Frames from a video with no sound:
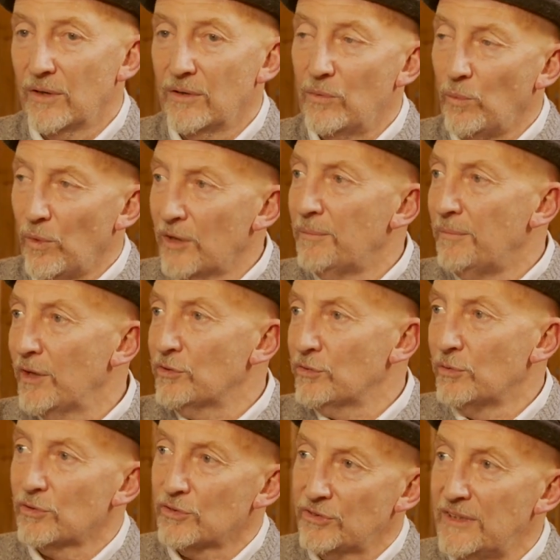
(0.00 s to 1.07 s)
right? One of my
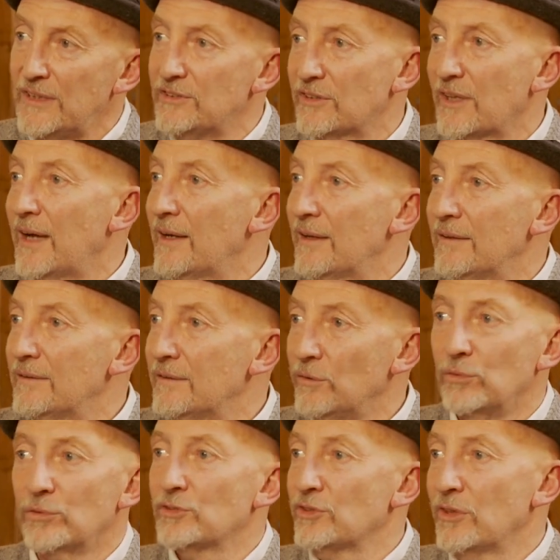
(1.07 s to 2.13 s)
daughters needs that
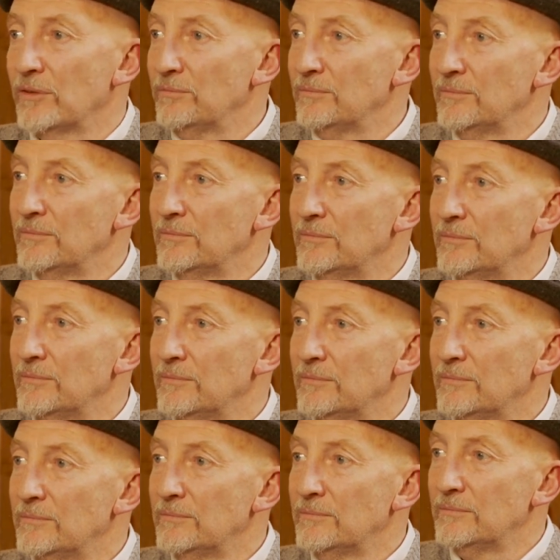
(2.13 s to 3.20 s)
all the time. Right.
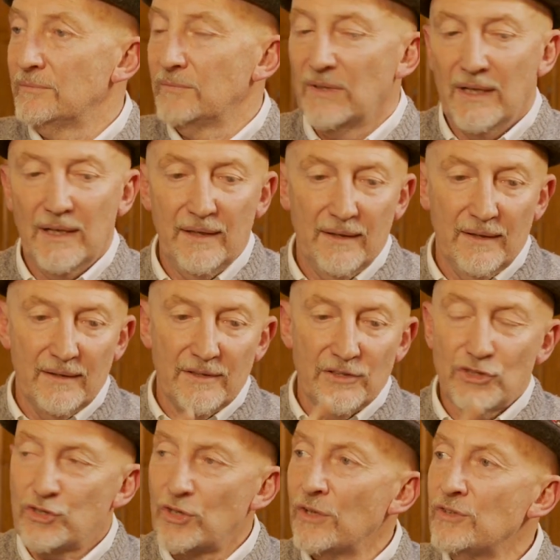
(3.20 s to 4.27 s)
Yeah?
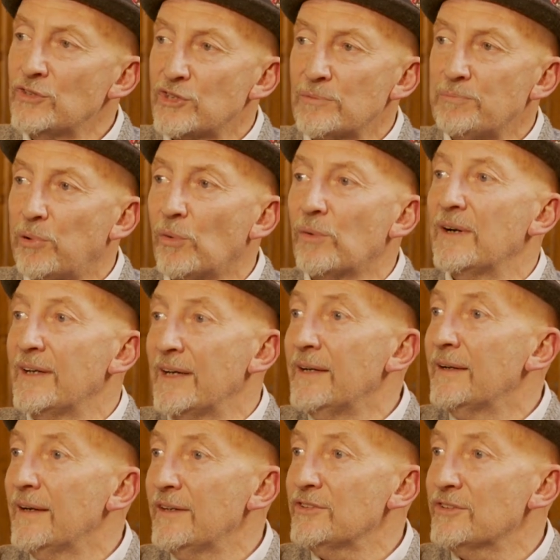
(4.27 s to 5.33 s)
Sign supported
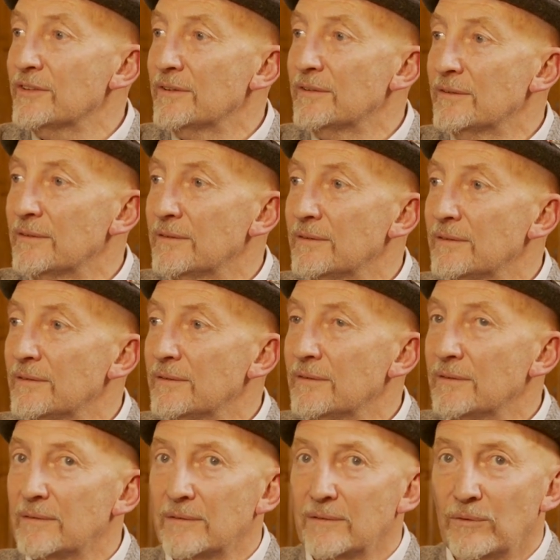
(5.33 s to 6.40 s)
English,
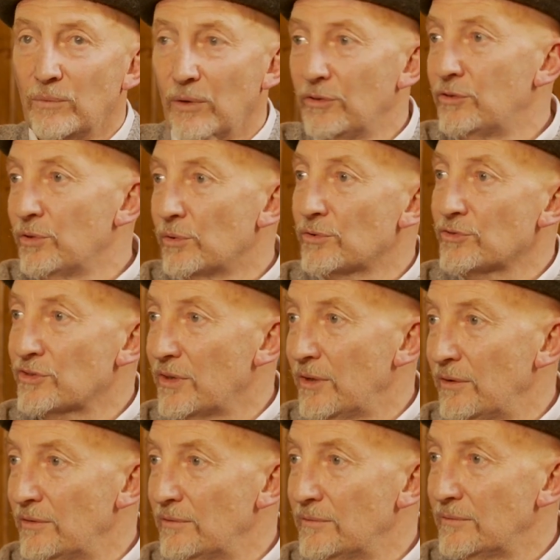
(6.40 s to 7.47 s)
one daughter's
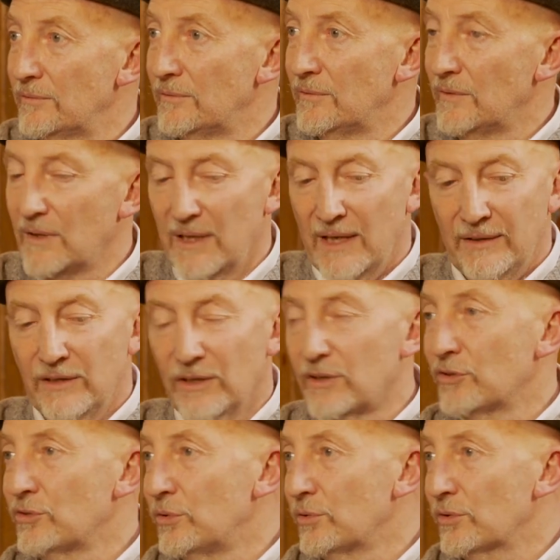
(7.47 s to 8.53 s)
got, and the
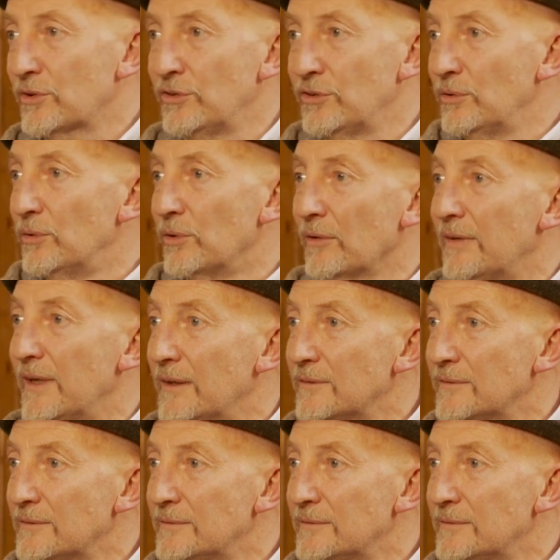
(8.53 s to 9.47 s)
other daughter can do all of it.